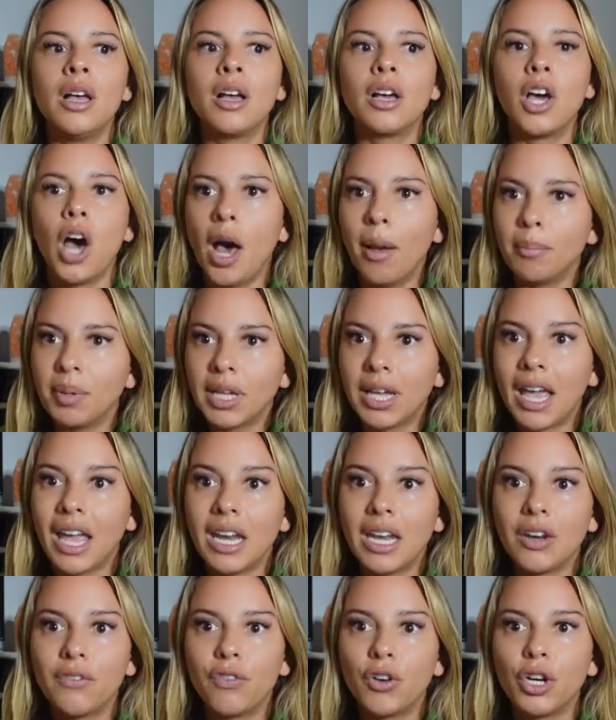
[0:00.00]

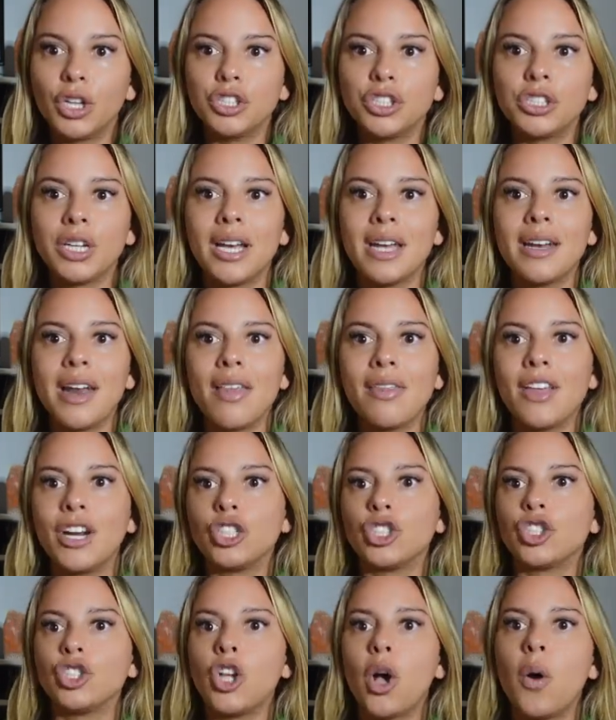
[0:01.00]
Complicated version,
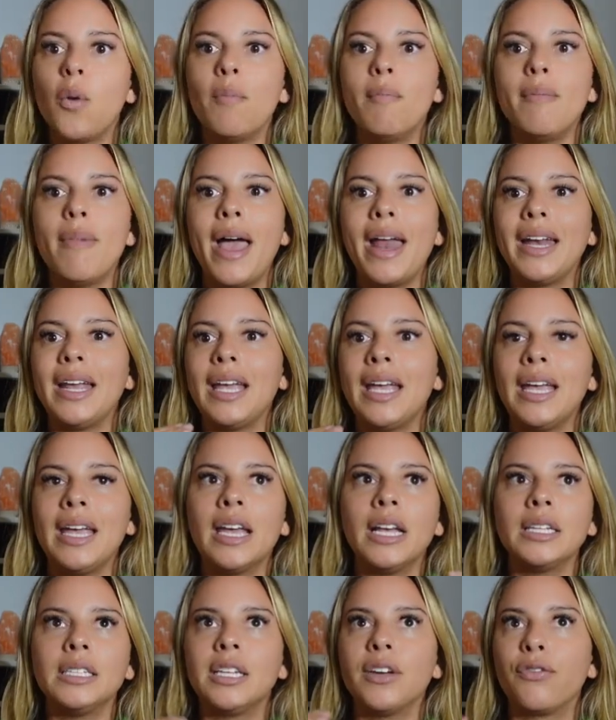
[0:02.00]
there's so
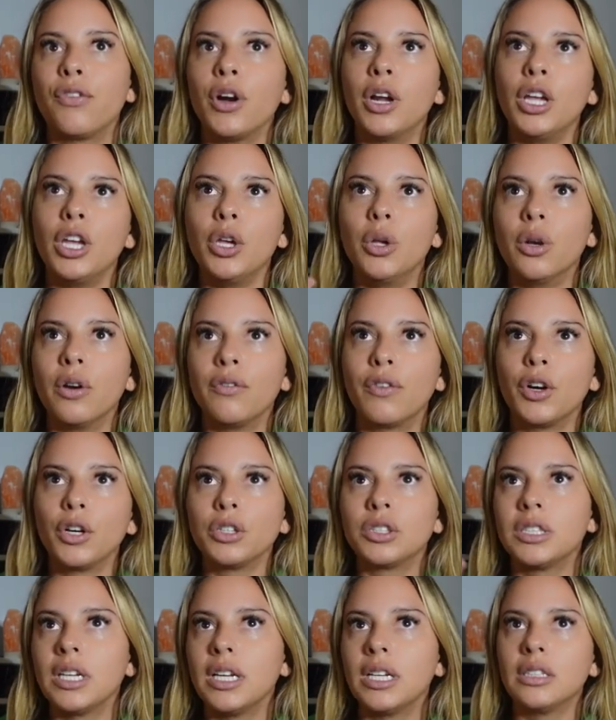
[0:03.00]
many different
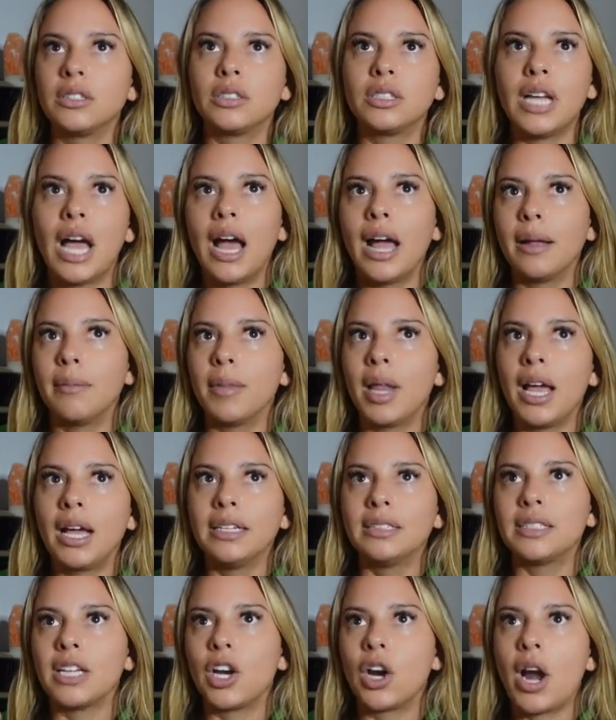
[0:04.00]
universes,
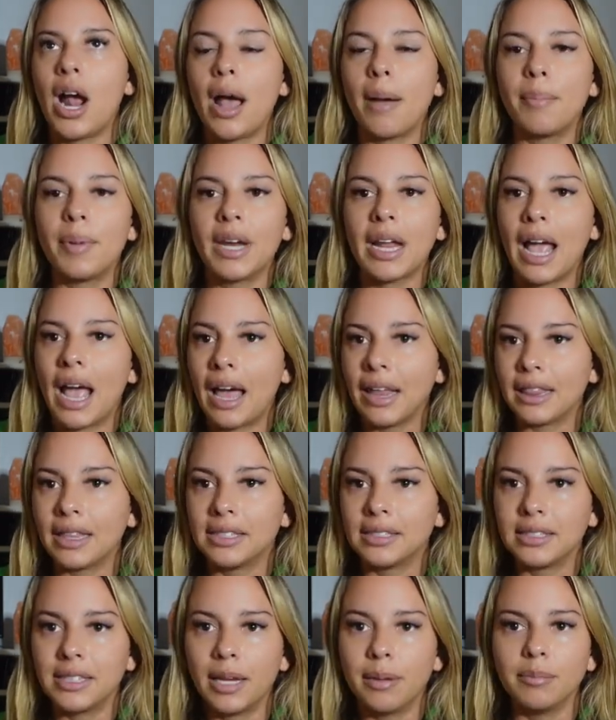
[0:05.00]
timelines that are happening at
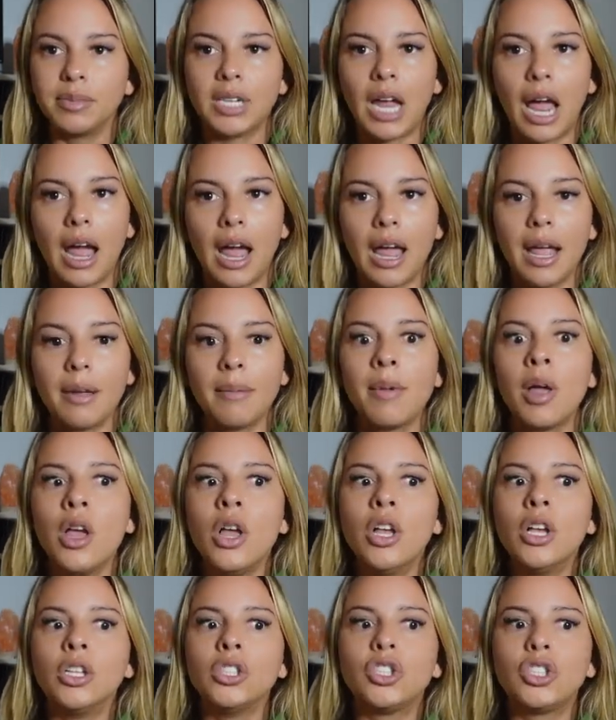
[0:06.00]
the same time.
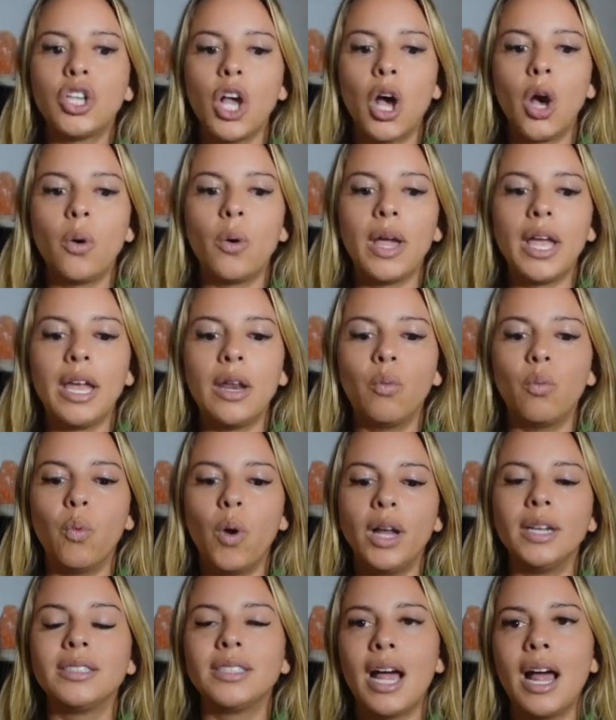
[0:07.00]
So in
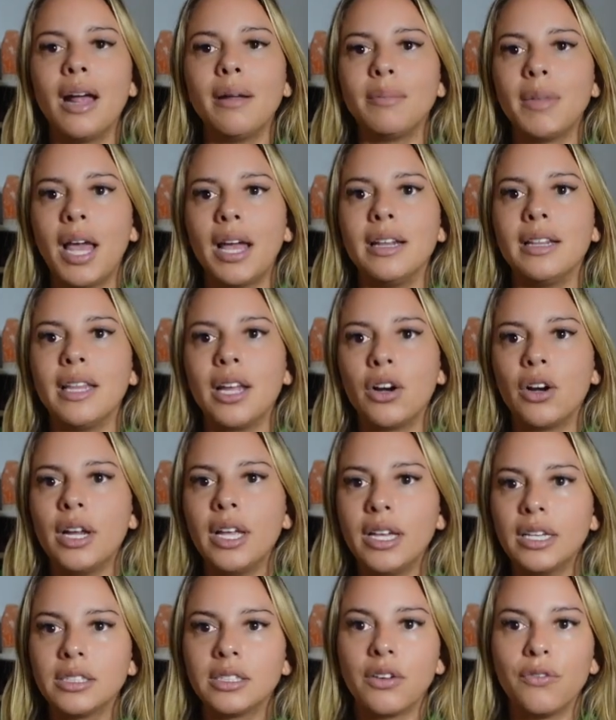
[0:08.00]
one timeline, there
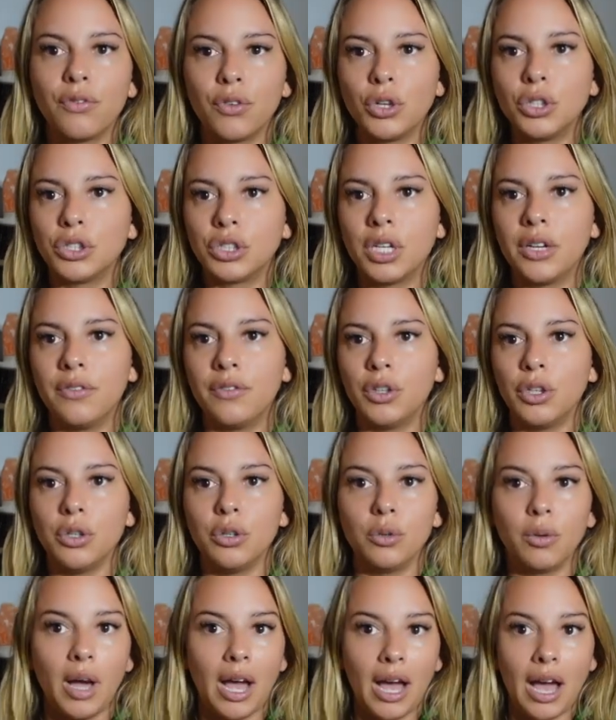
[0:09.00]
is a version of
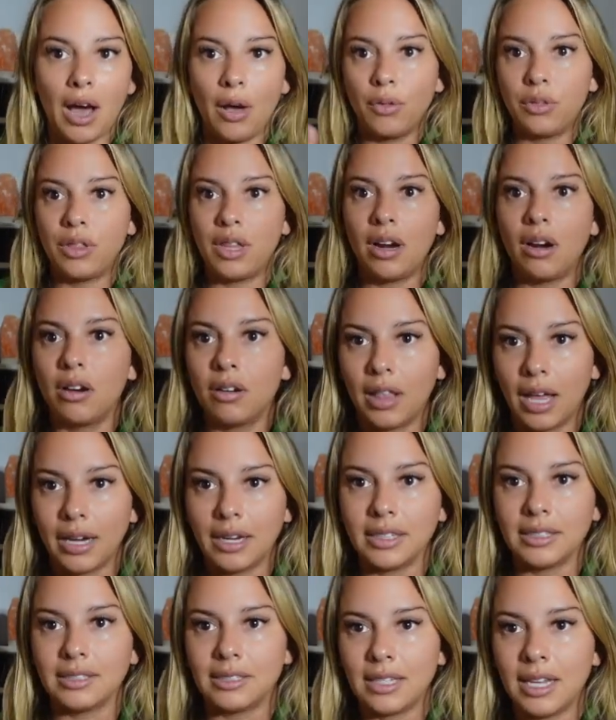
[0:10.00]
you out there that
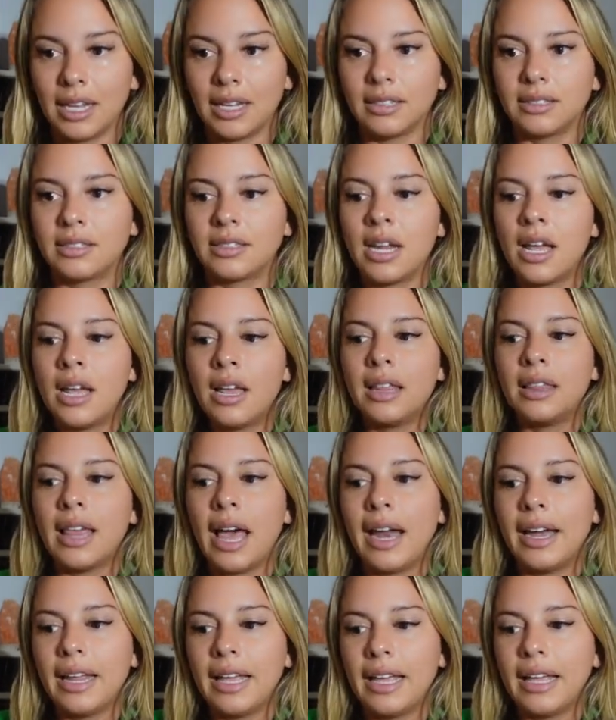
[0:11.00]
exists
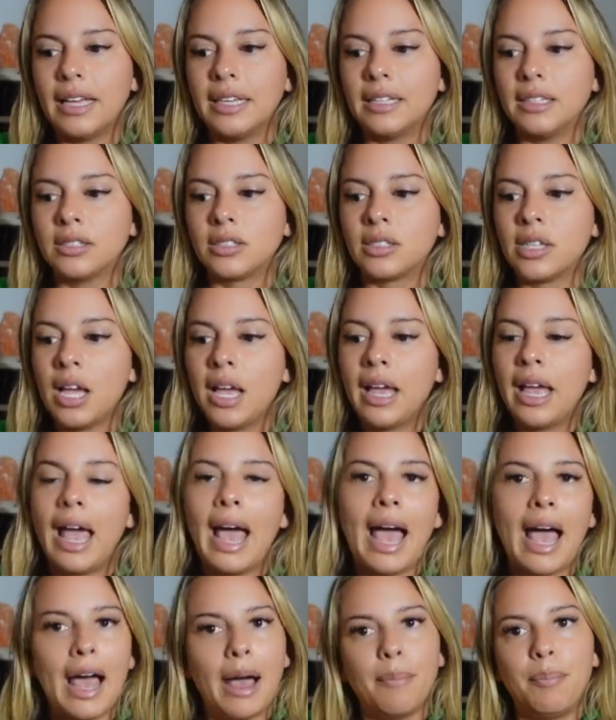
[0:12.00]
that is
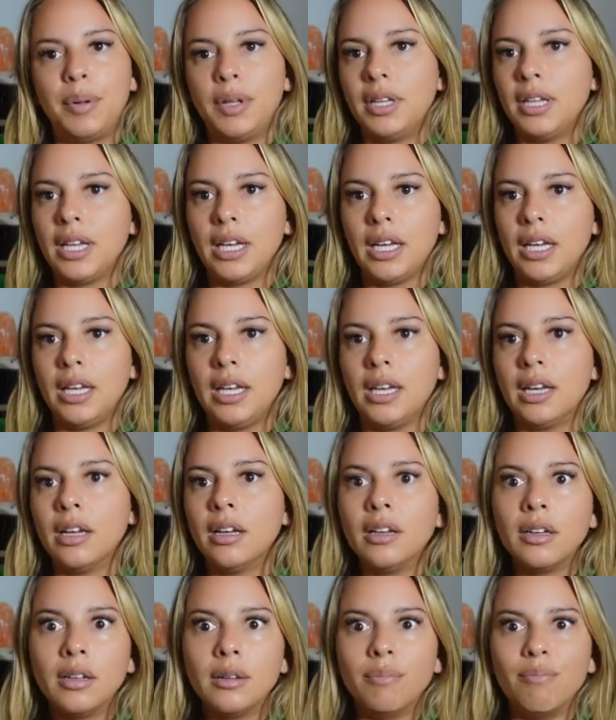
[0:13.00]
happily
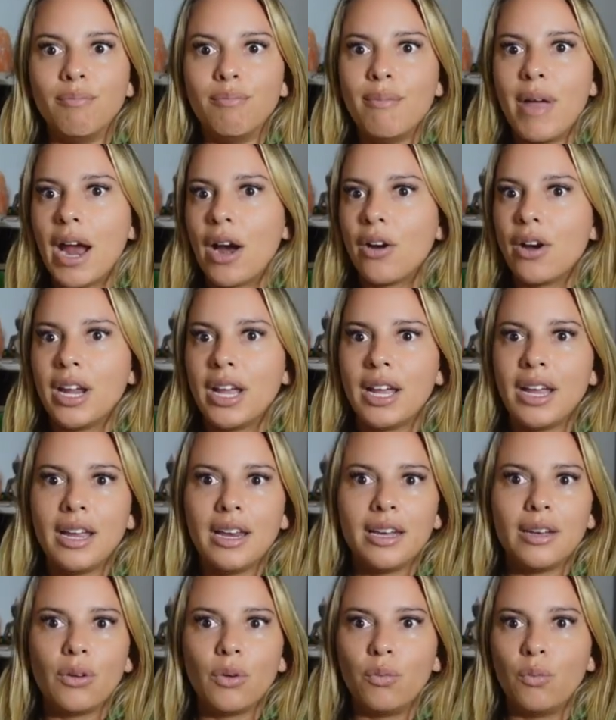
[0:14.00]

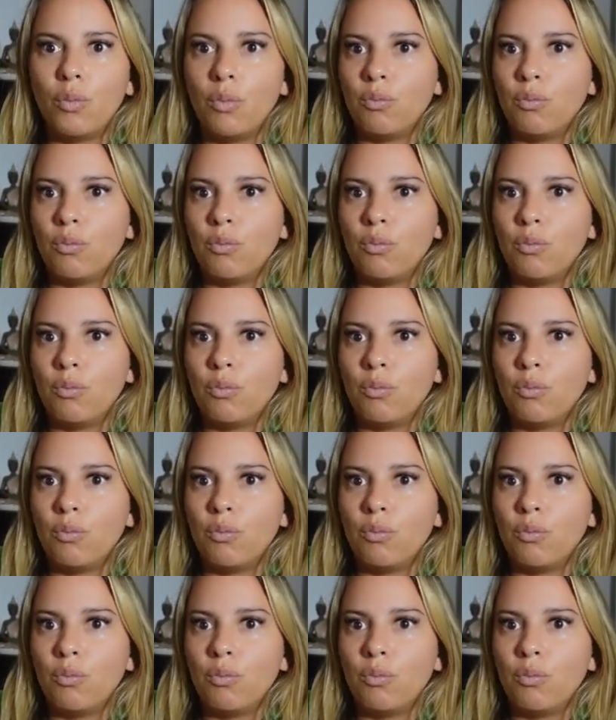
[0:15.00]
married